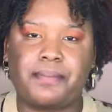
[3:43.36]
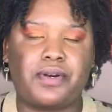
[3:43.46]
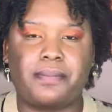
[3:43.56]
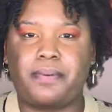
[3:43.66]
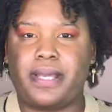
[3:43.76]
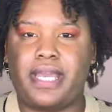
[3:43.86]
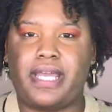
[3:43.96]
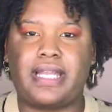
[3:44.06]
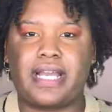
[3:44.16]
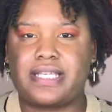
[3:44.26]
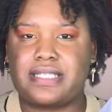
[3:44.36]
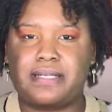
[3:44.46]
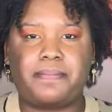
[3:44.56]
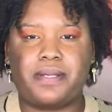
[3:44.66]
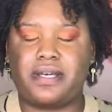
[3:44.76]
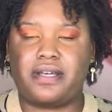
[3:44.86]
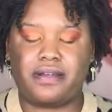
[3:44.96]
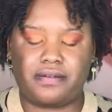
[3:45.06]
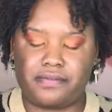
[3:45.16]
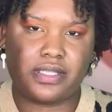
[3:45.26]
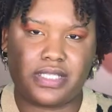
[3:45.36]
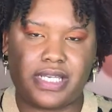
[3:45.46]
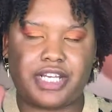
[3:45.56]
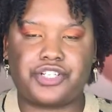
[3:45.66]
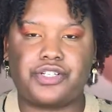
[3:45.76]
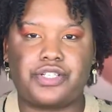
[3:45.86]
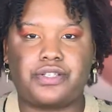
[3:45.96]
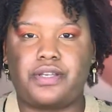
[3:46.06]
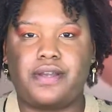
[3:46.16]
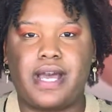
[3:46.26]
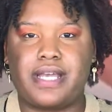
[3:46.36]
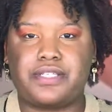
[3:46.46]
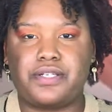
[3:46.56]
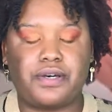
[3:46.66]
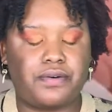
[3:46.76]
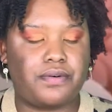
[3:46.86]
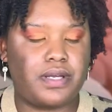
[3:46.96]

gonna play like a snippet of the texture just so you guys know.